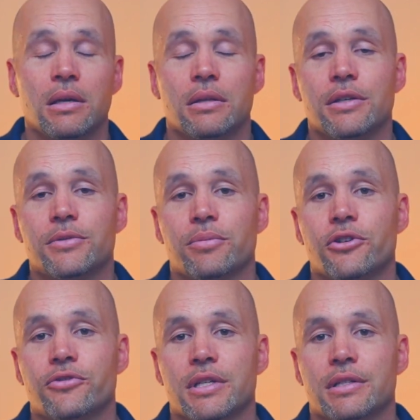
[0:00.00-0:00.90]
These
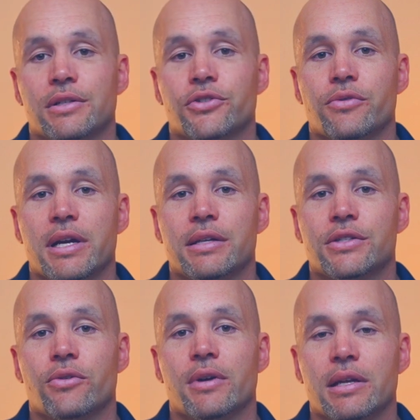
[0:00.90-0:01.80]
pre-stressing
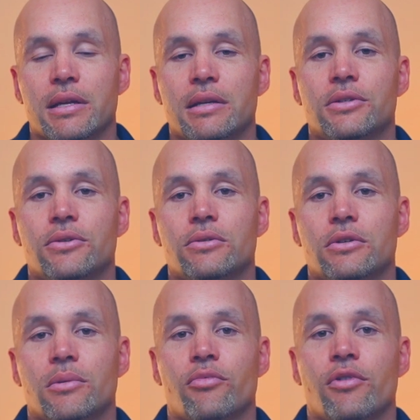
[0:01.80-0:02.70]
strands create
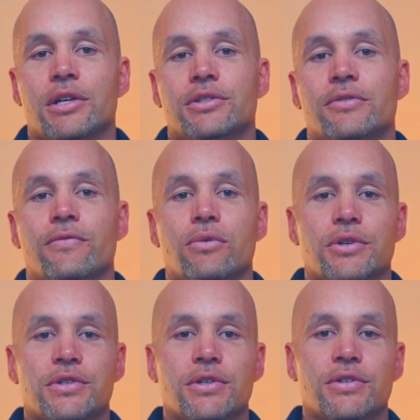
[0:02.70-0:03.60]
internal compression
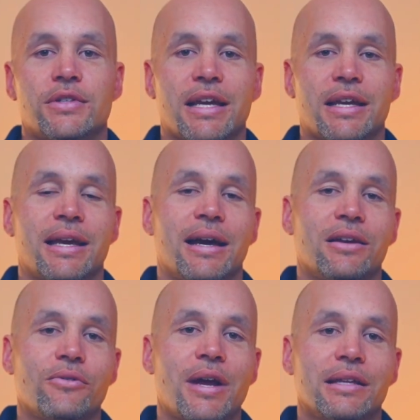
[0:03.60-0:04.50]
forces that
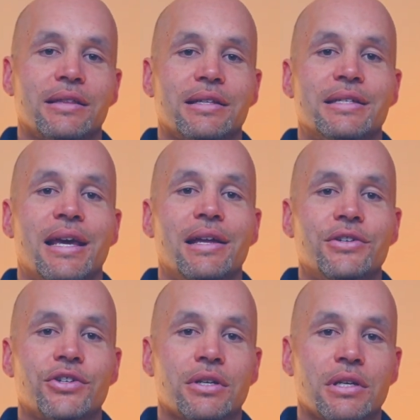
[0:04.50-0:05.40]
counteract the
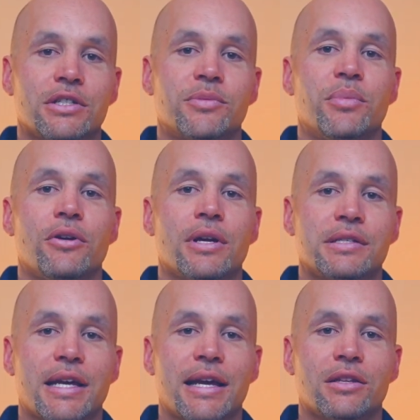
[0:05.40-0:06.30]
tension
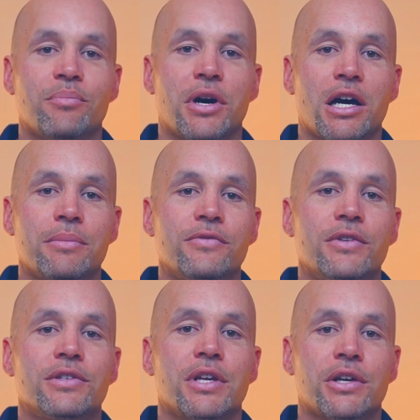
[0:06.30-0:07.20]
experienced at the bottom of
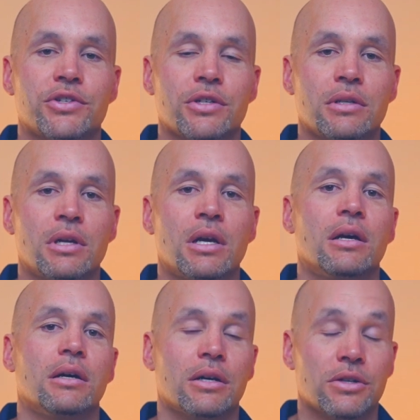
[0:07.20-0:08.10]
the section
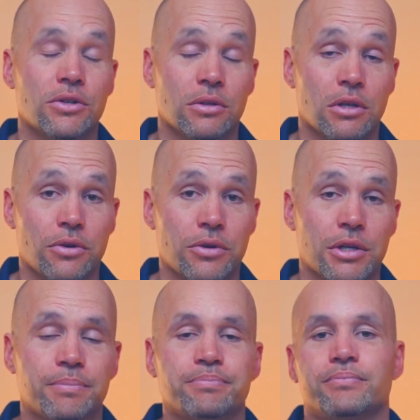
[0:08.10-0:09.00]
under
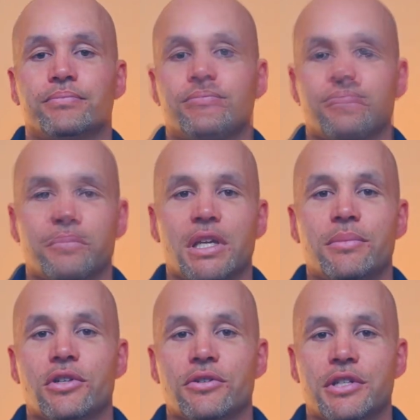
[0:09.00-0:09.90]
load.
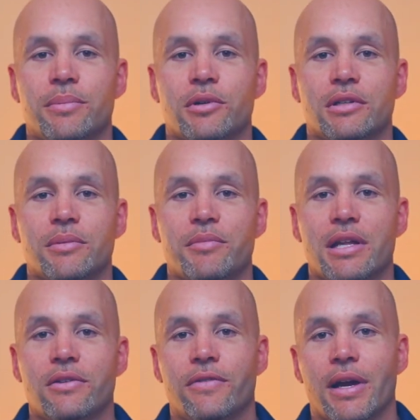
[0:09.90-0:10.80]
Beams are typically
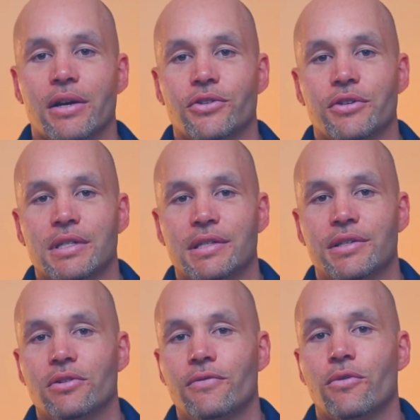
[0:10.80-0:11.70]
manufactured in
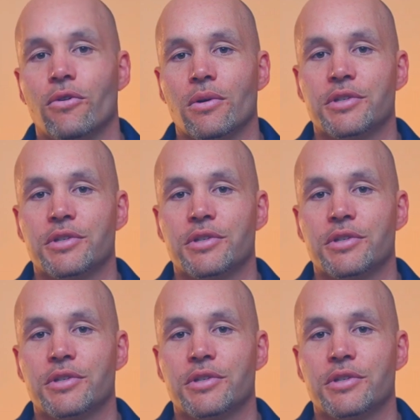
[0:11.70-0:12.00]
steel forms